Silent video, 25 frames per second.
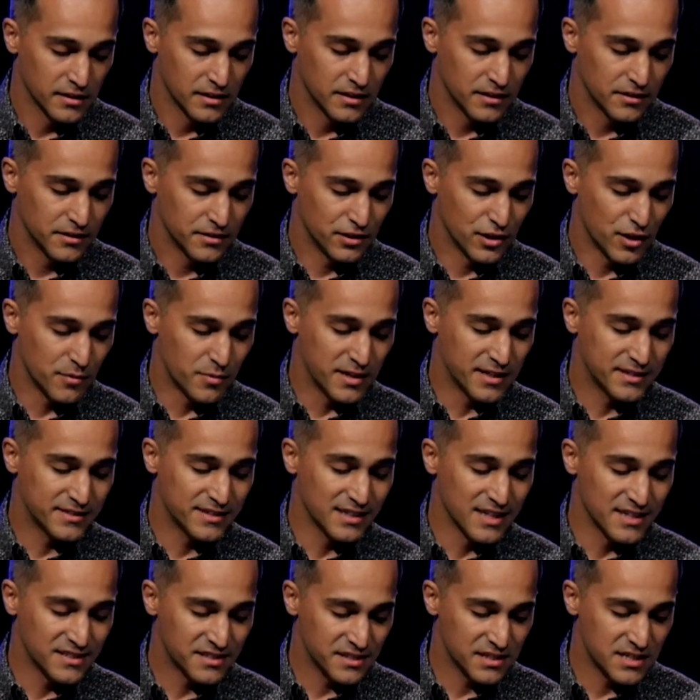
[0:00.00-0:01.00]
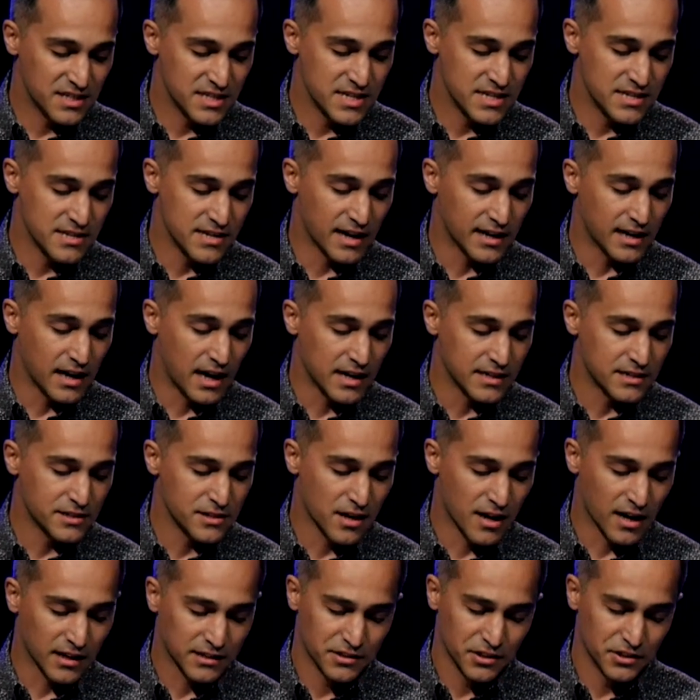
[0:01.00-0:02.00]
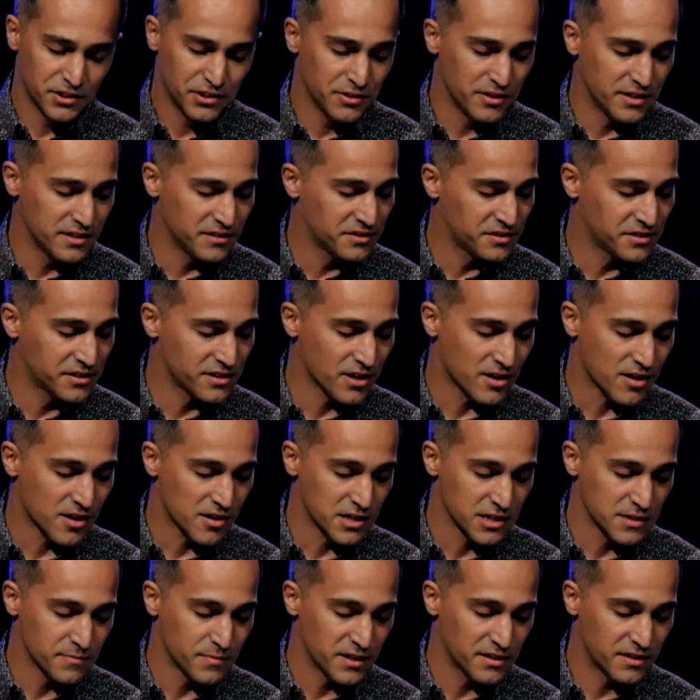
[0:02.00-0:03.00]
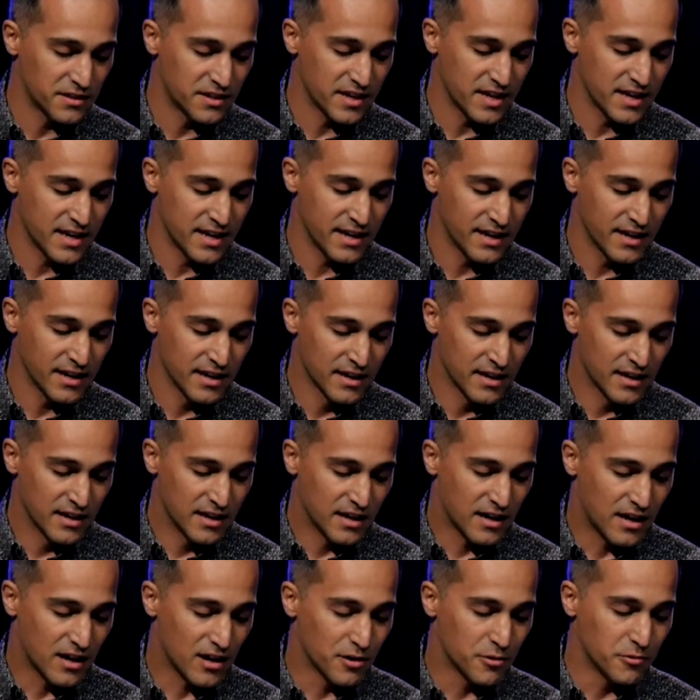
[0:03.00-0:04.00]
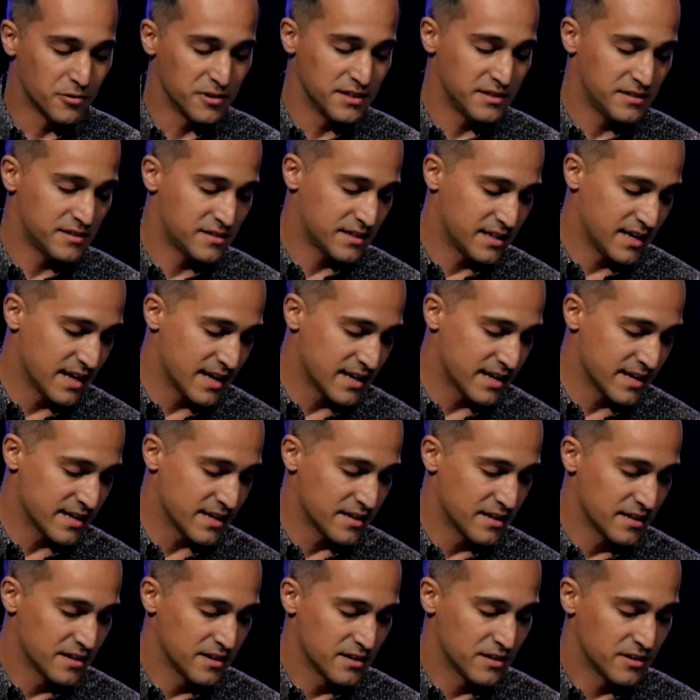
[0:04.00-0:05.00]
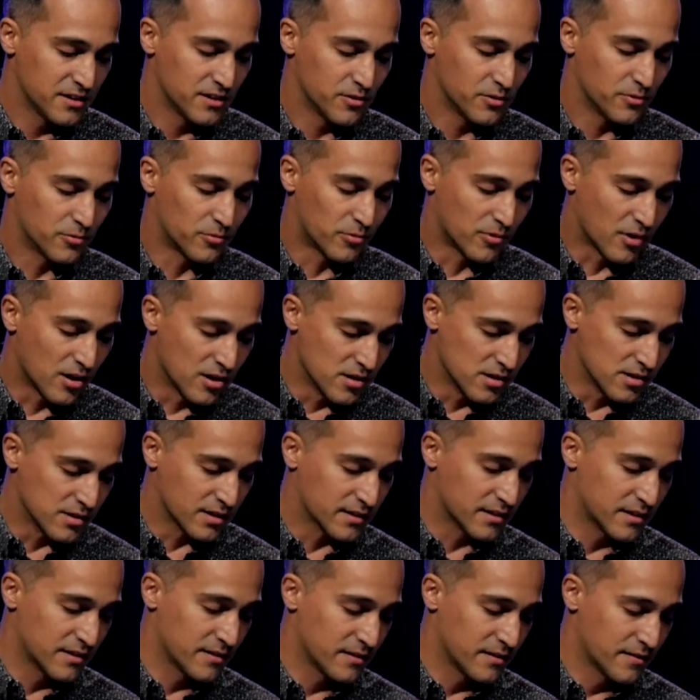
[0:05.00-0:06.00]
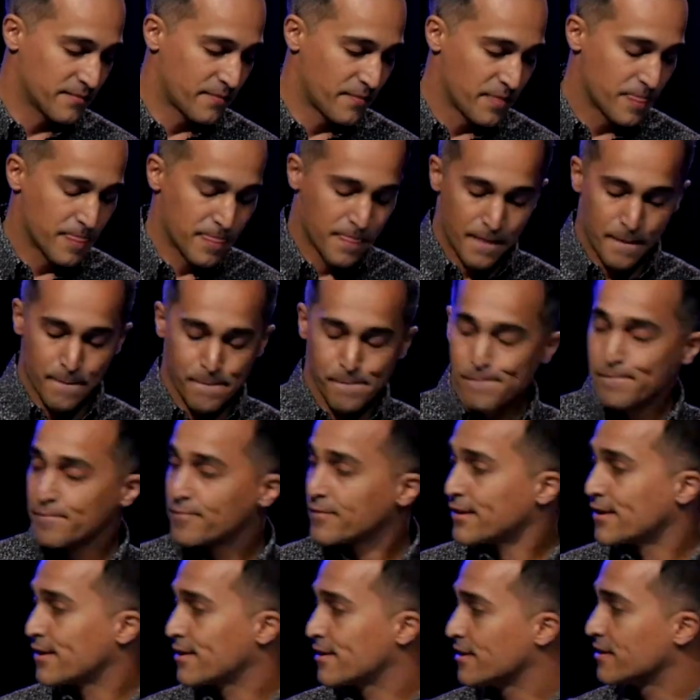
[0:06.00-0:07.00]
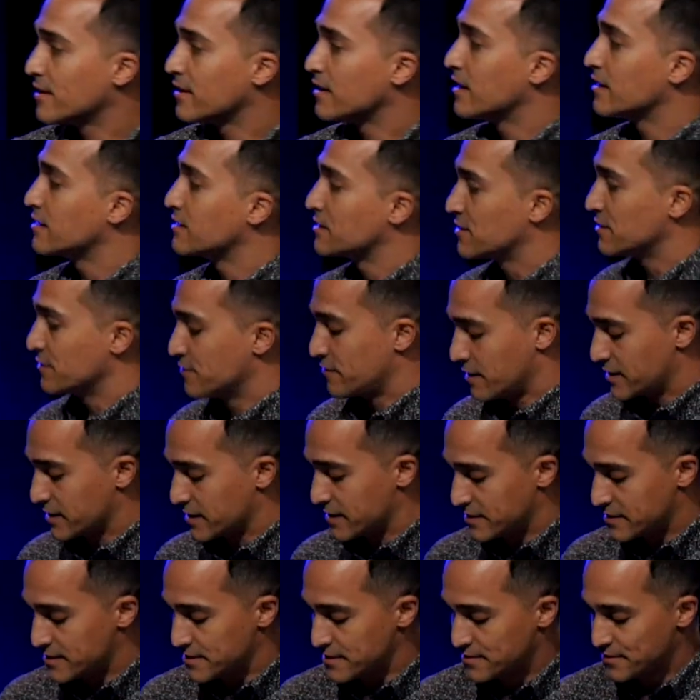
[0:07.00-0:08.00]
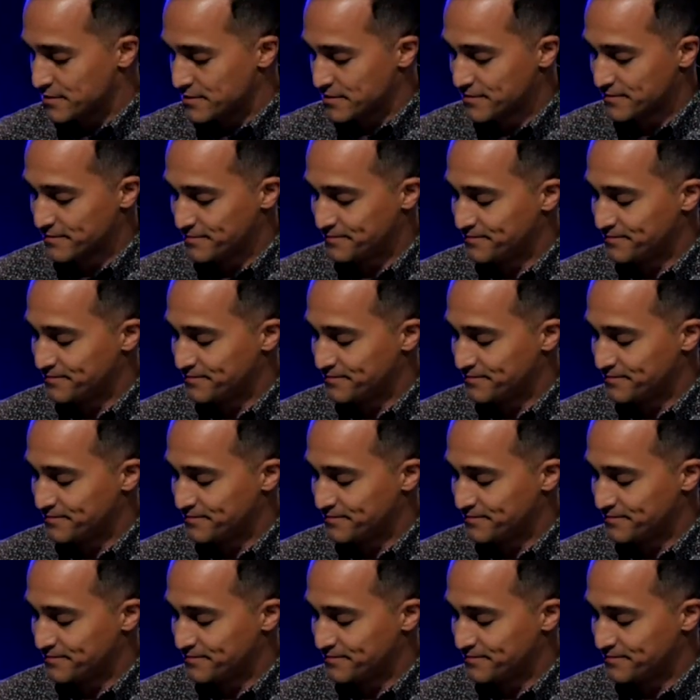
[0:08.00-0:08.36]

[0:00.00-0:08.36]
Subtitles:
Nobody's listening. I talk to shooting stars, but they always get it wrong. Well, let's see if I can get this.